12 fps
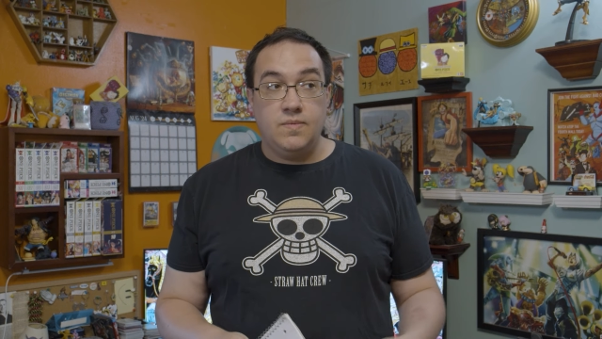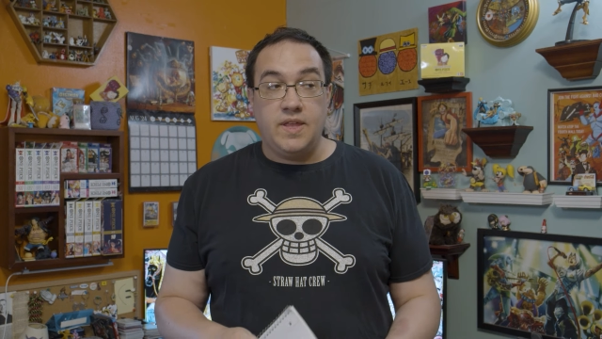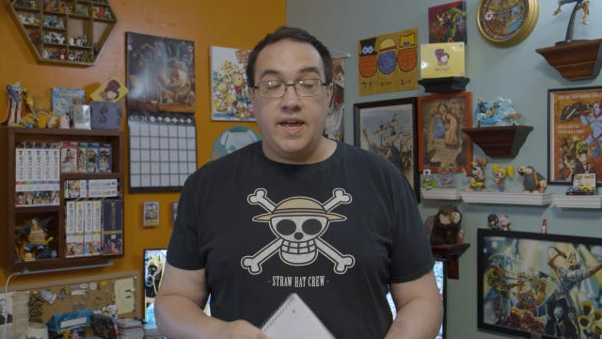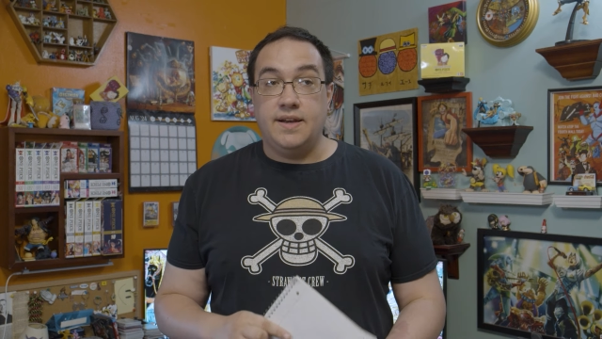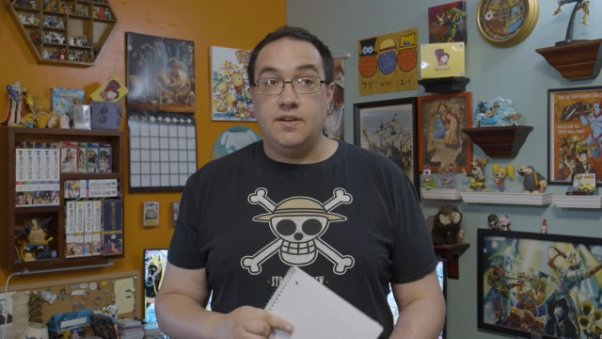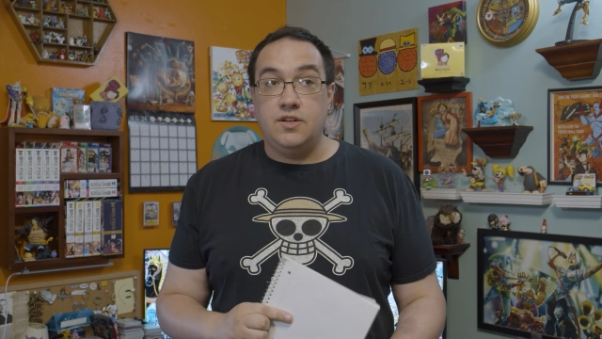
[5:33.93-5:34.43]

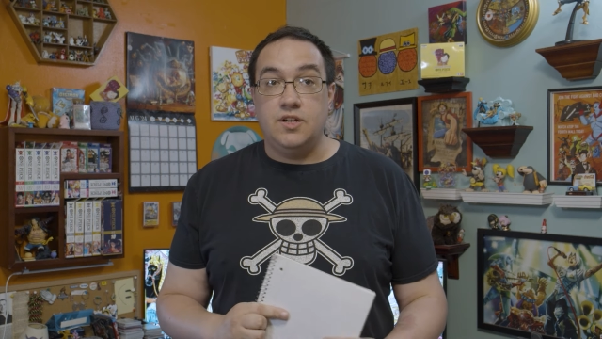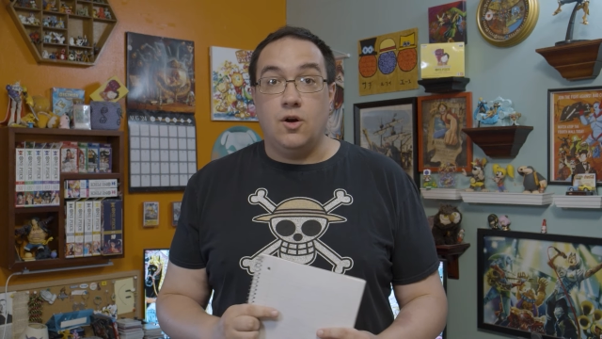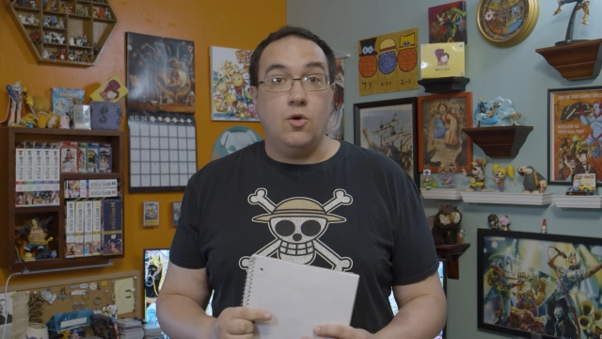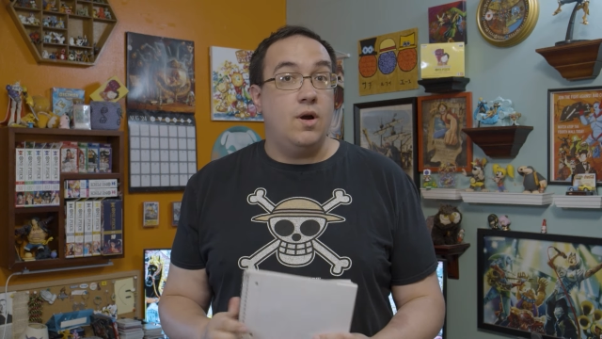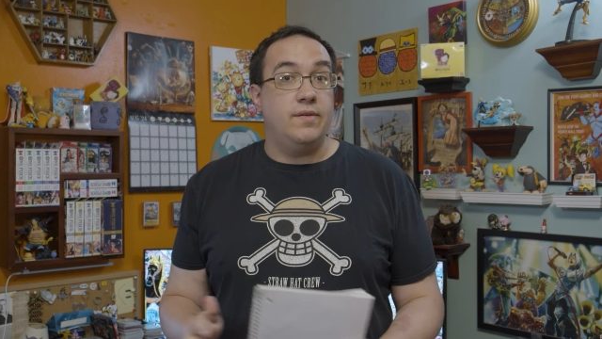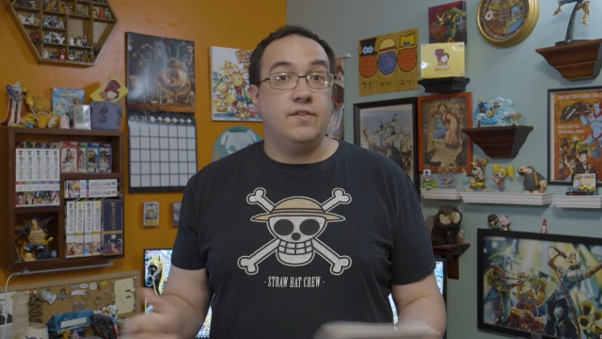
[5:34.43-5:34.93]
that, you know,
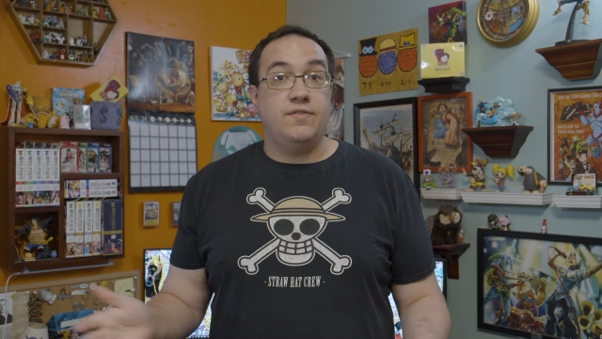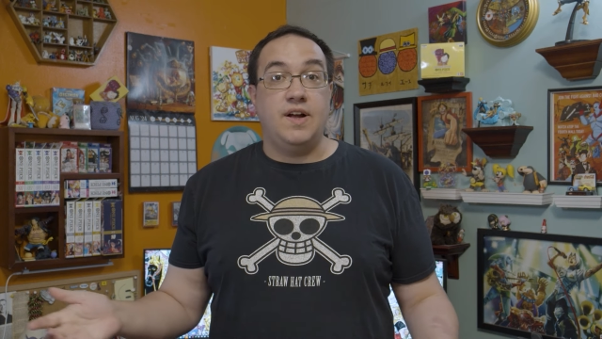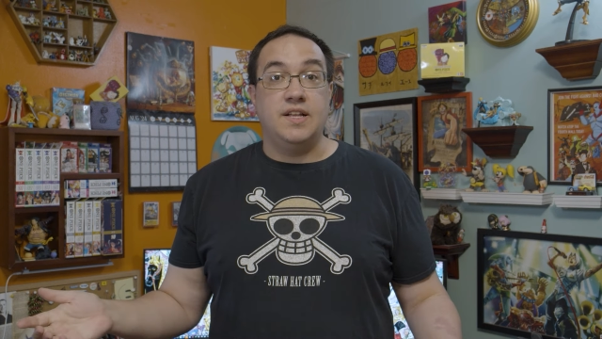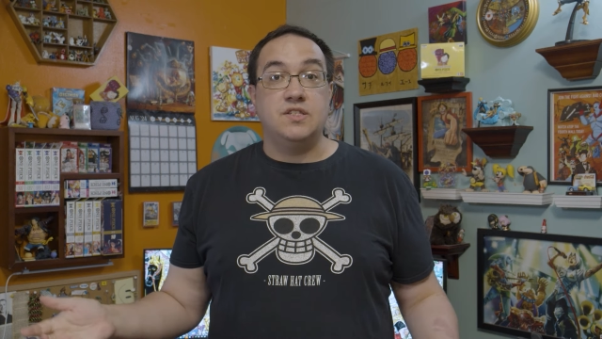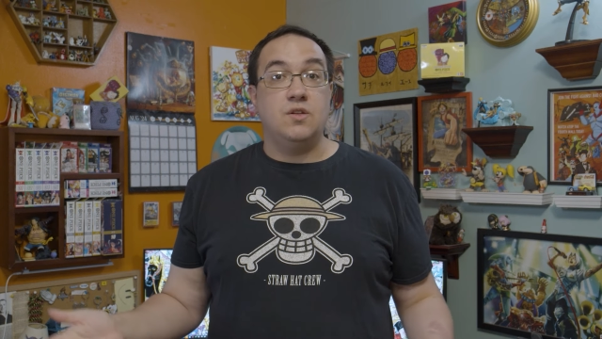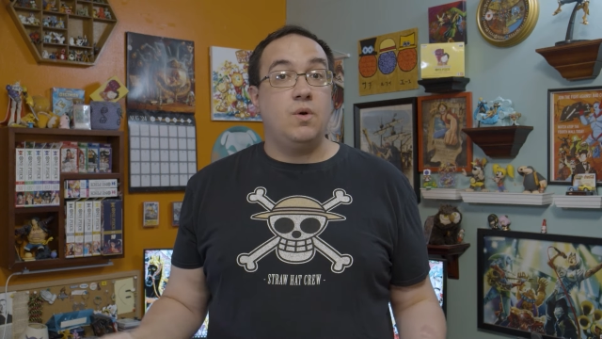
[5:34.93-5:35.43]
whoever
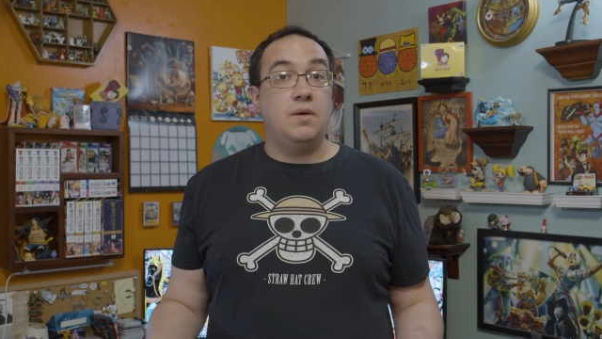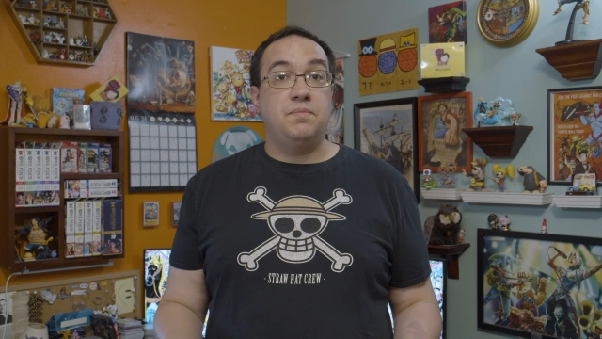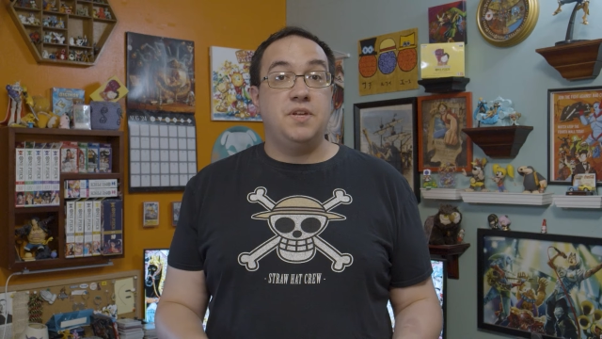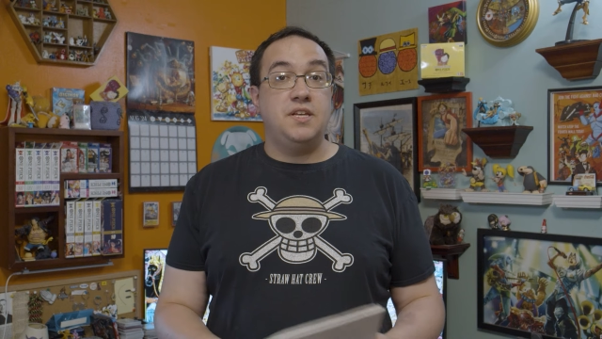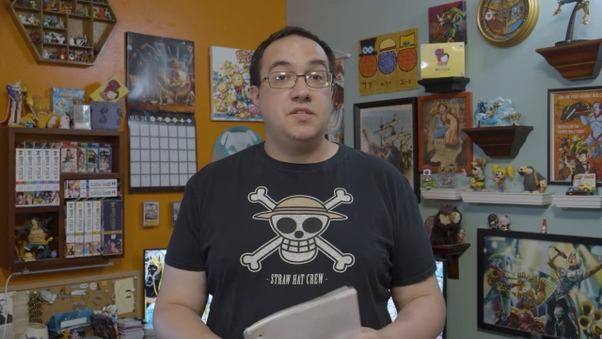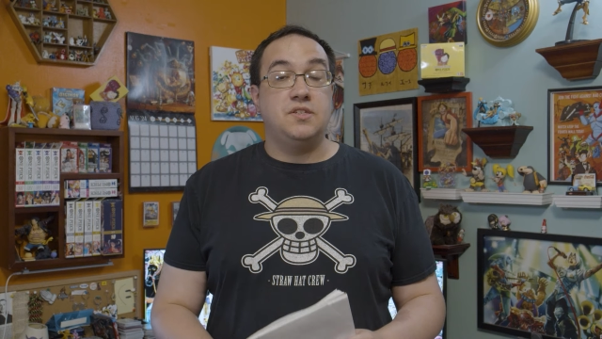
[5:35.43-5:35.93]
finds the One
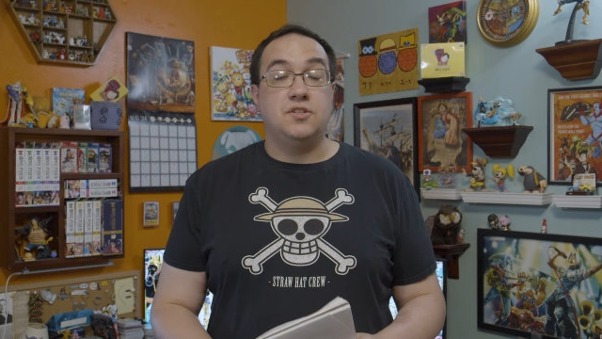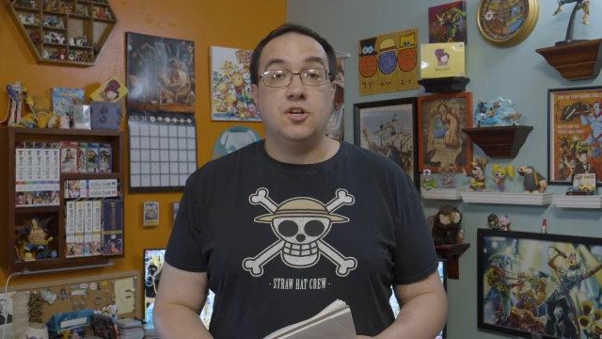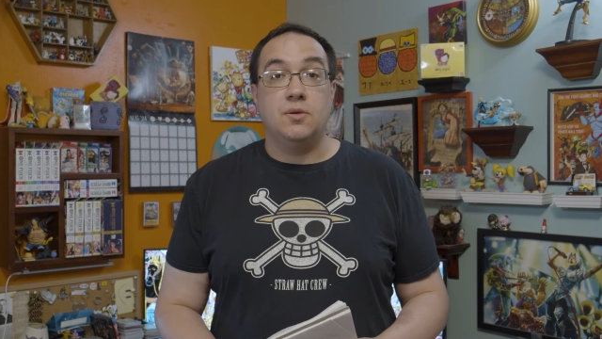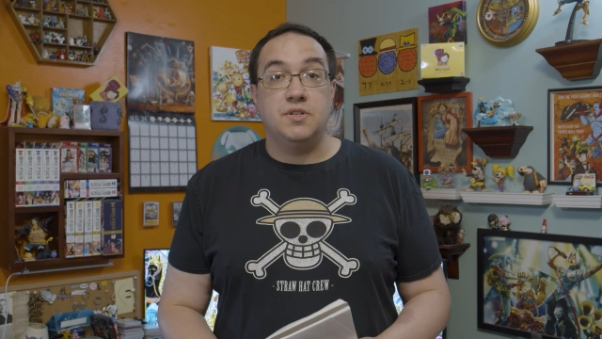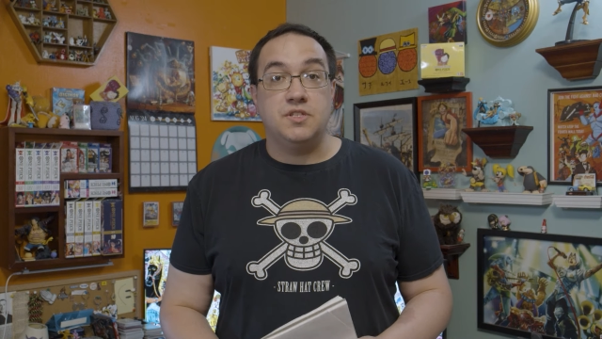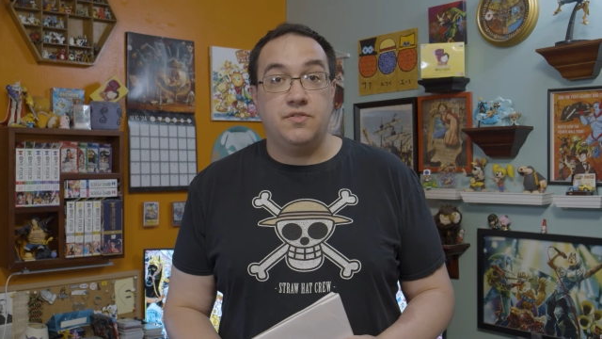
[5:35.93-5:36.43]
Piece
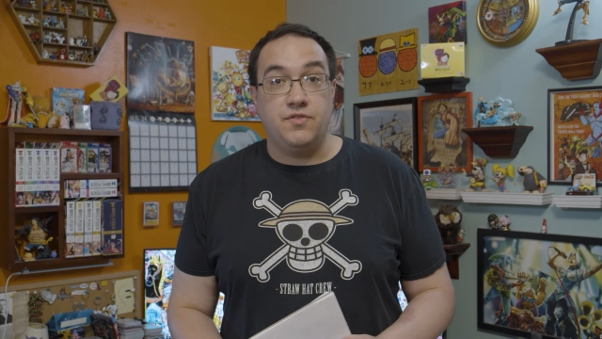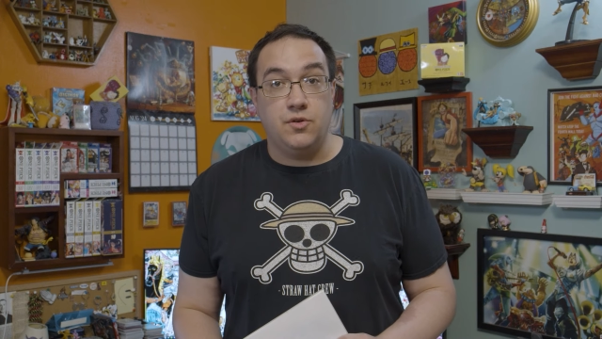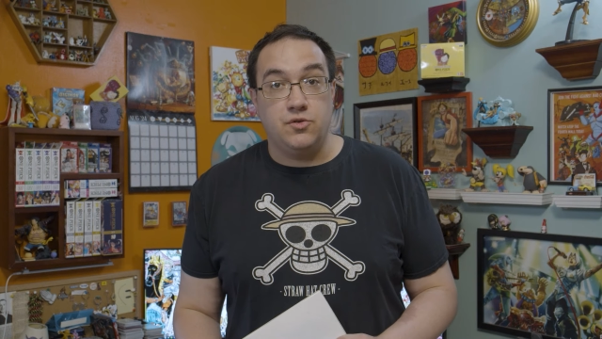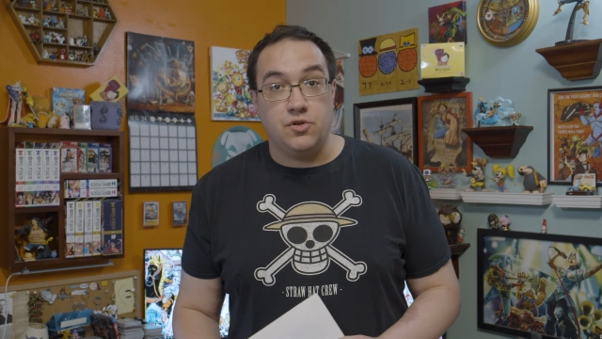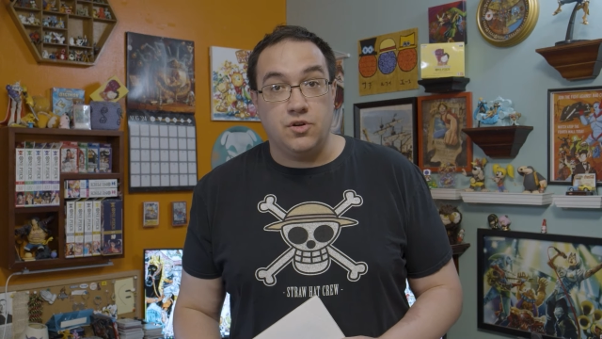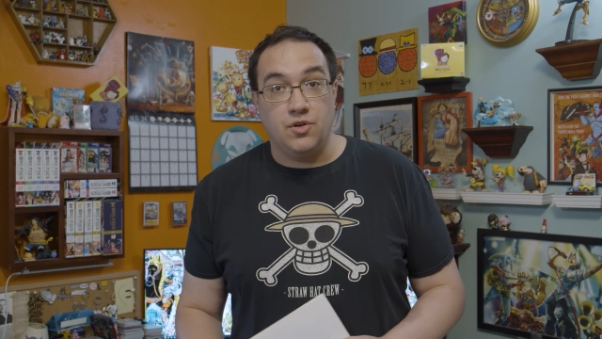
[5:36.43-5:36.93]
determines the
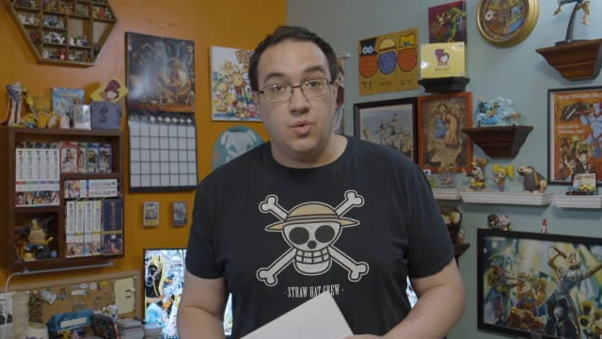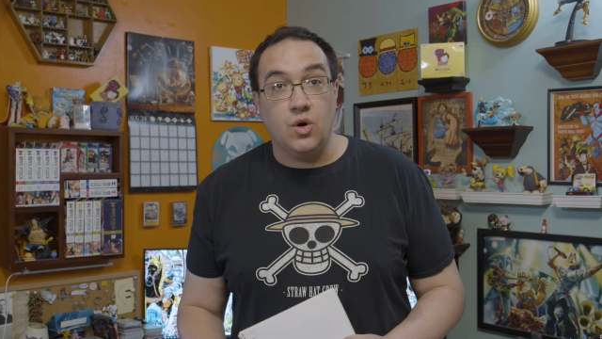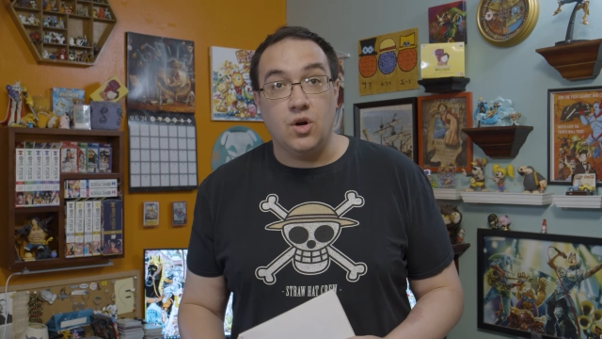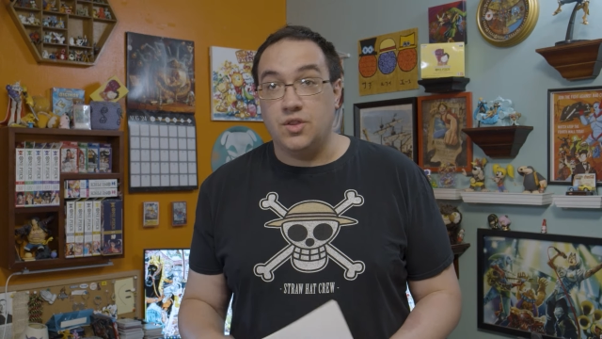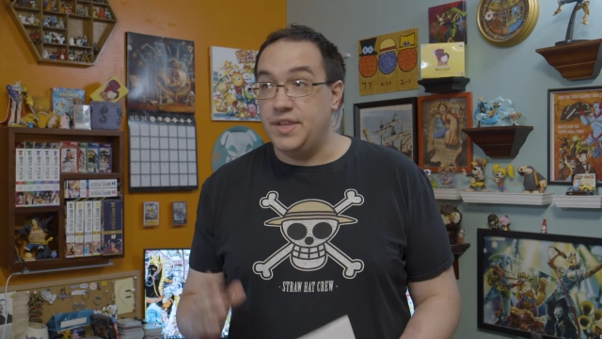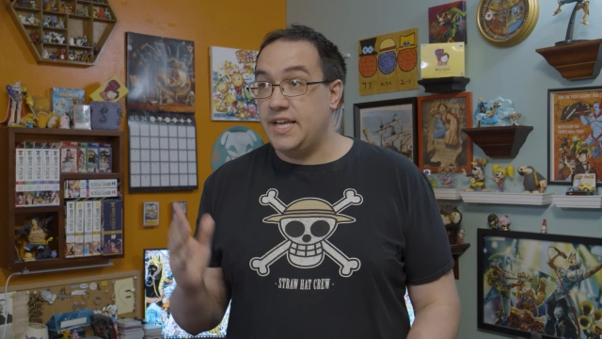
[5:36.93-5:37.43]
future of the world.